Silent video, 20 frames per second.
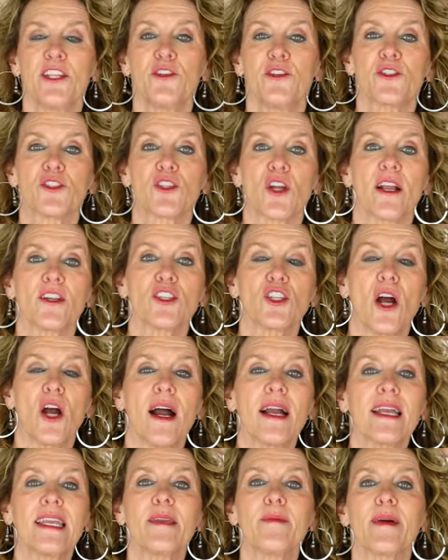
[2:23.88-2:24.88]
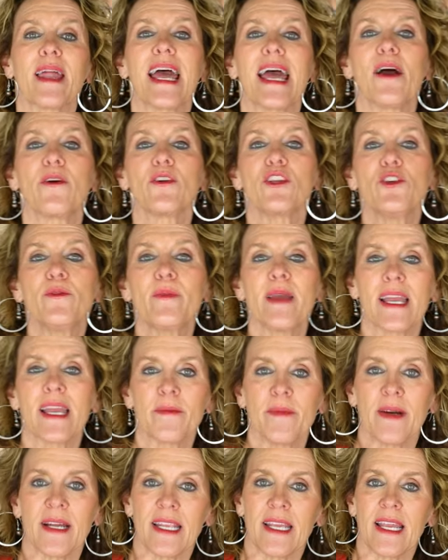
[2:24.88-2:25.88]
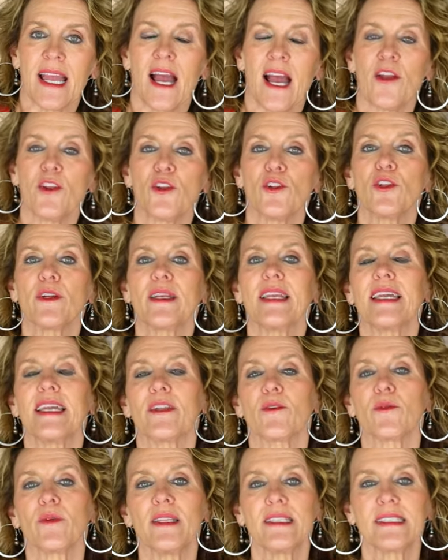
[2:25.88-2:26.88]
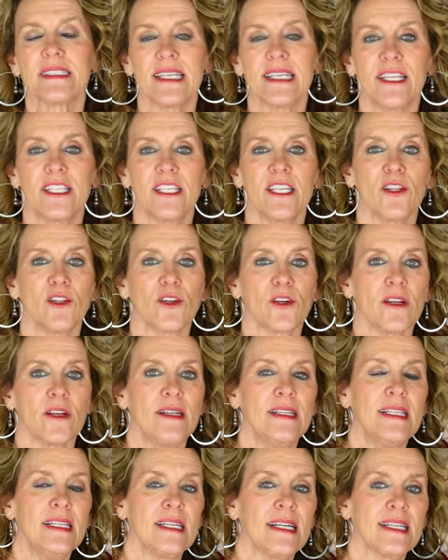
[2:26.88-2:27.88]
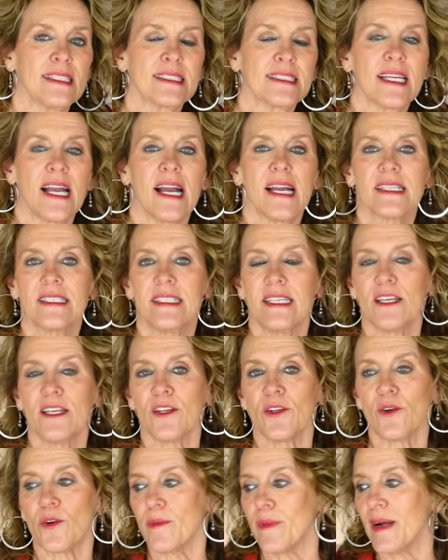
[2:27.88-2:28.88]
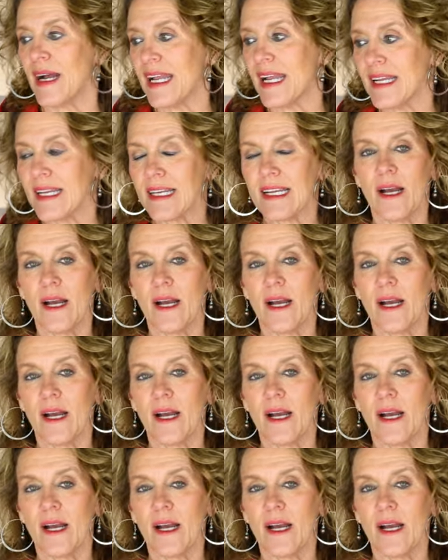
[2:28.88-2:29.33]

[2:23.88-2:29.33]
And you start talking about how you make money, how you're looking at a real estate deal or a stock deal or buying a